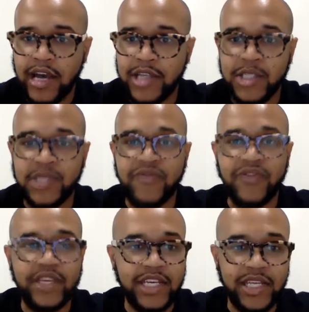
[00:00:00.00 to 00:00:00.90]
just
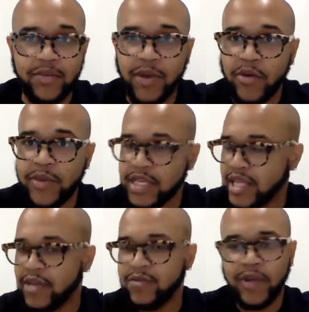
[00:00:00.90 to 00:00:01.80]
feeling in the moment that
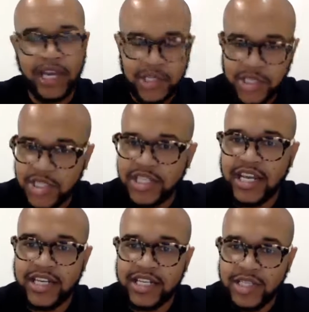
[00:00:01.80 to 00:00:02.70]
like, we actually just
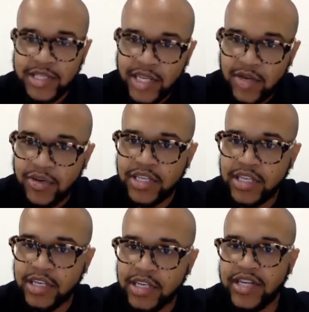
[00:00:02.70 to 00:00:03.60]
kind of need to take a break
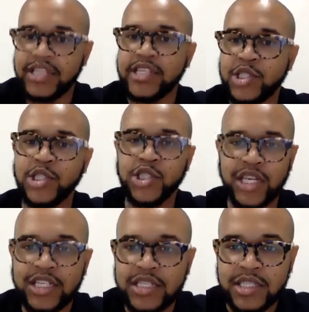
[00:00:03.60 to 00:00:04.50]
here and I need to just
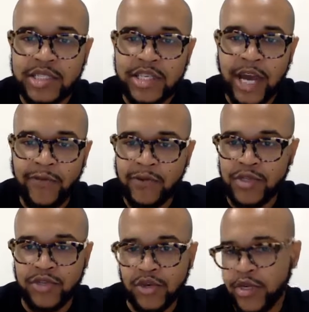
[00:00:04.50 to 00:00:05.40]
check in to see how folks
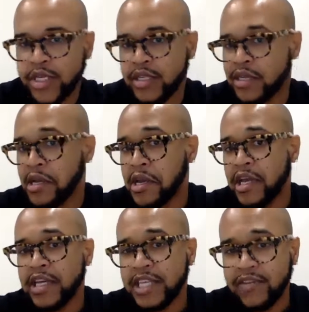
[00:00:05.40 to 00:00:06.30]
are doing.
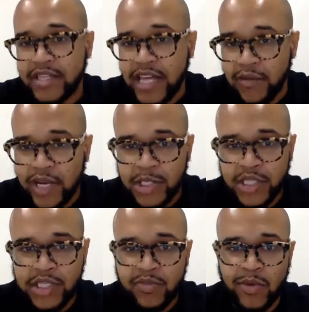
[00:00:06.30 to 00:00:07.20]
Giving
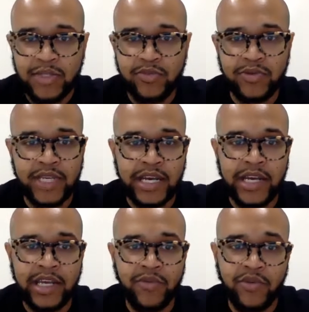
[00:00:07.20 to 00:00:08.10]
directions multiple
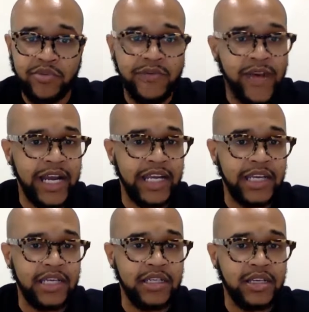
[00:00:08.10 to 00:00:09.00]
times or
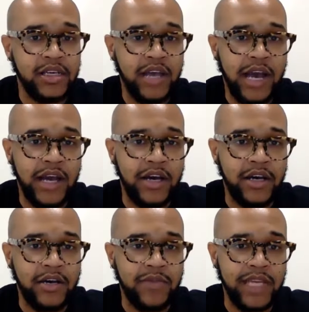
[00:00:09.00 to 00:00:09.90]
providing,
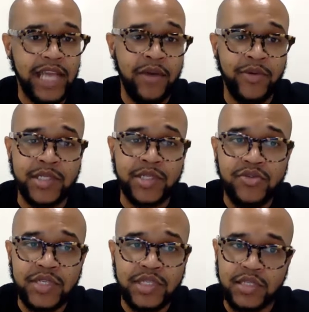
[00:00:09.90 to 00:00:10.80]
allowing
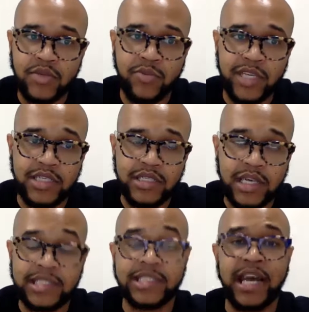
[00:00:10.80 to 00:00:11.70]
students to submit
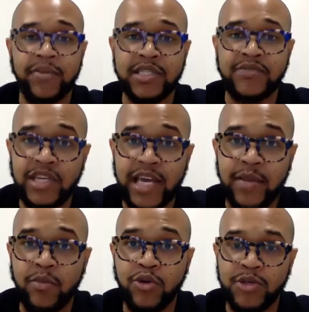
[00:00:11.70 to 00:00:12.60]
assignments via like
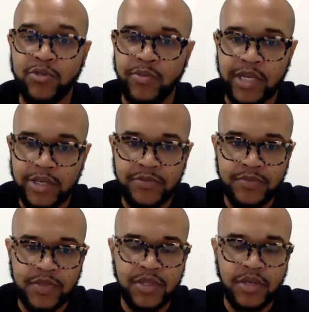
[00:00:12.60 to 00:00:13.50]
multiple
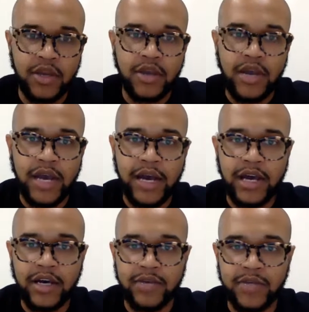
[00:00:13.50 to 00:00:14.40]
mediums,
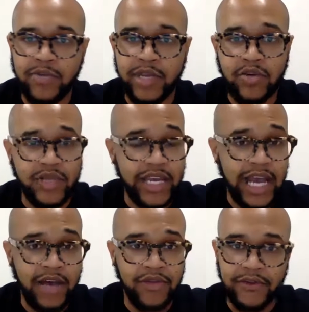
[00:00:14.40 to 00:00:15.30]
depending on like
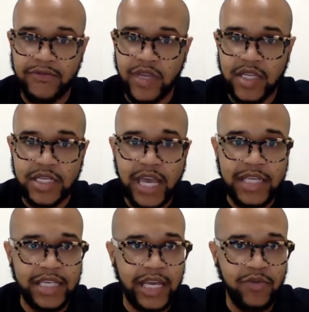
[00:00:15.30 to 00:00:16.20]
how they're feeling
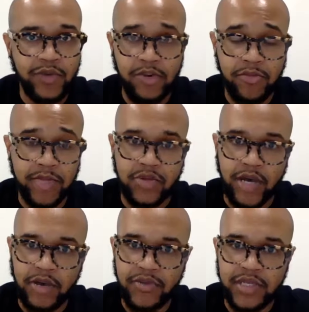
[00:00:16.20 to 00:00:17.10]
that day, where their mental
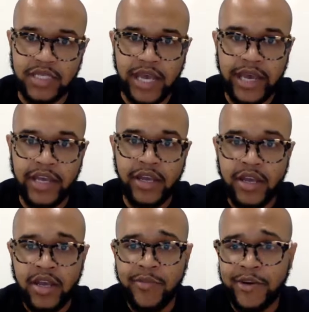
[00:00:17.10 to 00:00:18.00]
health is at,
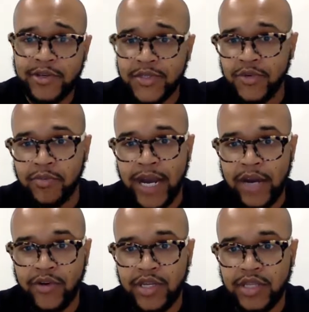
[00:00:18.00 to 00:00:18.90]
but also
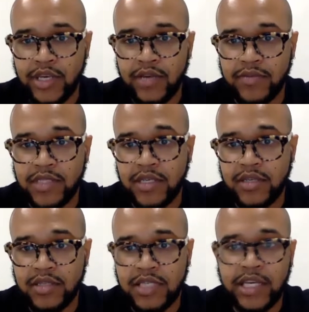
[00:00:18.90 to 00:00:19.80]
empowering them
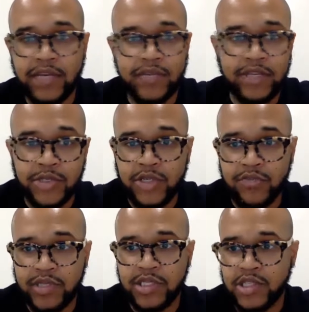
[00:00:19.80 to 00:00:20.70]
to take up leadership
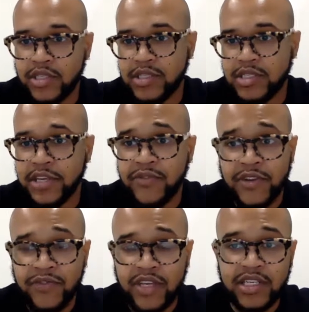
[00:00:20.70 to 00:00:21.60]
positions, even
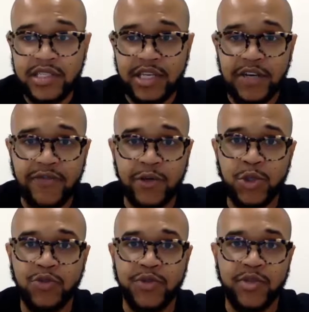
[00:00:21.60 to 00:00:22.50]
if it is in a
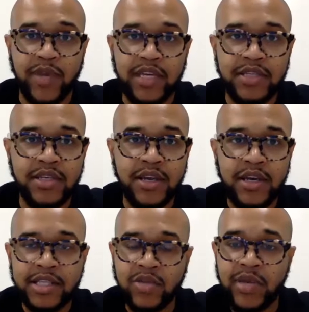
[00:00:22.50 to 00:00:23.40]
virtual space,
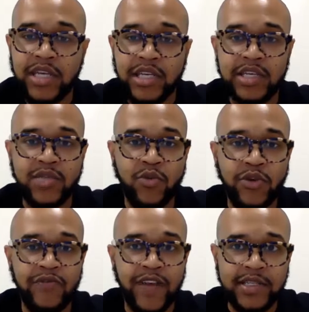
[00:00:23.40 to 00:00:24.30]
to make kids more
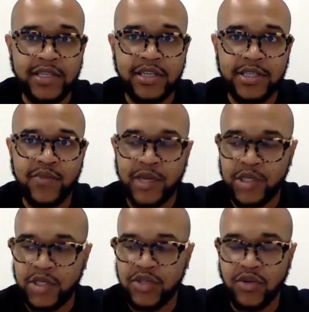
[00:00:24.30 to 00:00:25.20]
invested,
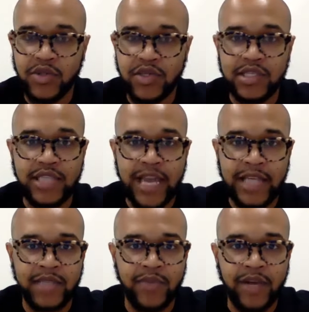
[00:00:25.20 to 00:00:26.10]
especially during this
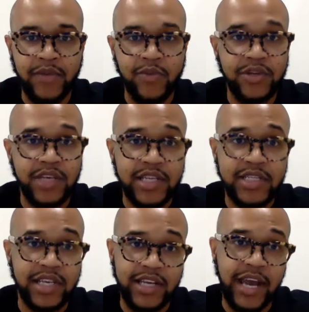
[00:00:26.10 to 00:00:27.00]
last month where kids can